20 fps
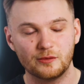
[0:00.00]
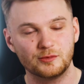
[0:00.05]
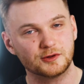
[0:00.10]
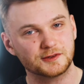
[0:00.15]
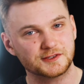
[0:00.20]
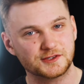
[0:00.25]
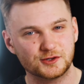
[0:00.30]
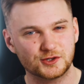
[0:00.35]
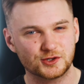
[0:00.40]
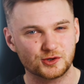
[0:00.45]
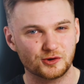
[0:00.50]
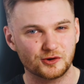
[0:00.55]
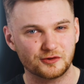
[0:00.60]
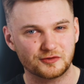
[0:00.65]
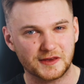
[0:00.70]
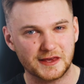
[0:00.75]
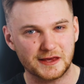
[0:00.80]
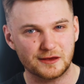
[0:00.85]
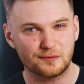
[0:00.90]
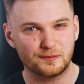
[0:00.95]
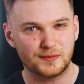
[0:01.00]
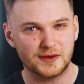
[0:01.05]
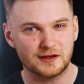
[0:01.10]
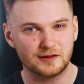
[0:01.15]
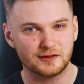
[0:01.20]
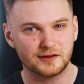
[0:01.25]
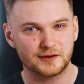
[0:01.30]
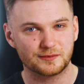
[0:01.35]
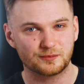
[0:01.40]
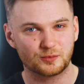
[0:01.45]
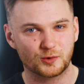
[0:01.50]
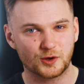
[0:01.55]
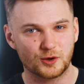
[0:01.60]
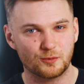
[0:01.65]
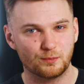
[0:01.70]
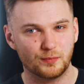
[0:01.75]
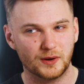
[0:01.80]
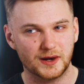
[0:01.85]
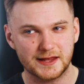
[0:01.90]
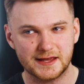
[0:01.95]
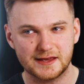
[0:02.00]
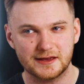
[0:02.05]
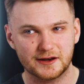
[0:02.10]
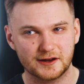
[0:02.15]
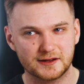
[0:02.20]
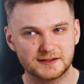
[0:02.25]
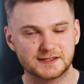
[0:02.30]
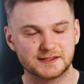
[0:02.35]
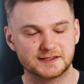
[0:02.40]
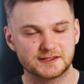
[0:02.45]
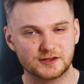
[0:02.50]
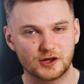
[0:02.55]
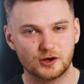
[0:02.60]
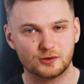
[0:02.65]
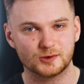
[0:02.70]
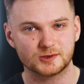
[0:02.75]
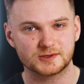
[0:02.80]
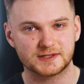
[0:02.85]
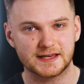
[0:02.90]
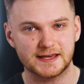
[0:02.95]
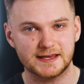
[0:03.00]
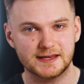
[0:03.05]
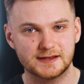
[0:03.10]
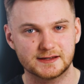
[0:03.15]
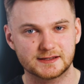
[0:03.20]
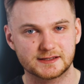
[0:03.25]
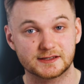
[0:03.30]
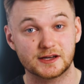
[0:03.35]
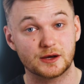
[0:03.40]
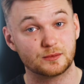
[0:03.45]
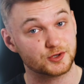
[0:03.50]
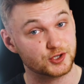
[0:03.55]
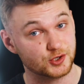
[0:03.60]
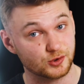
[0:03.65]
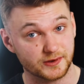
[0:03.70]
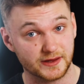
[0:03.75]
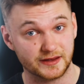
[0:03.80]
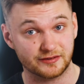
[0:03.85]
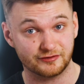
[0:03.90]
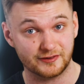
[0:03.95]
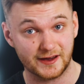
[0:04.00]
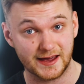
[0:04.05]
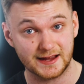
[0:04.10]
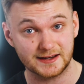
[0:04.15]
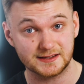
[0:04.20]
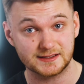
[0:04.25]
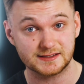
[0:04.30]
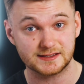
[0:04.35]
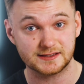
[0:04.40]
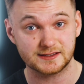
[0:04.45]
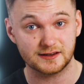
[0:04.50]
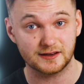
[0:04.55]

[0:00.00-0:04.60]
I'm not too sure if Key Peele are complete and utter Star Wars geeks. I'm sure they're fans.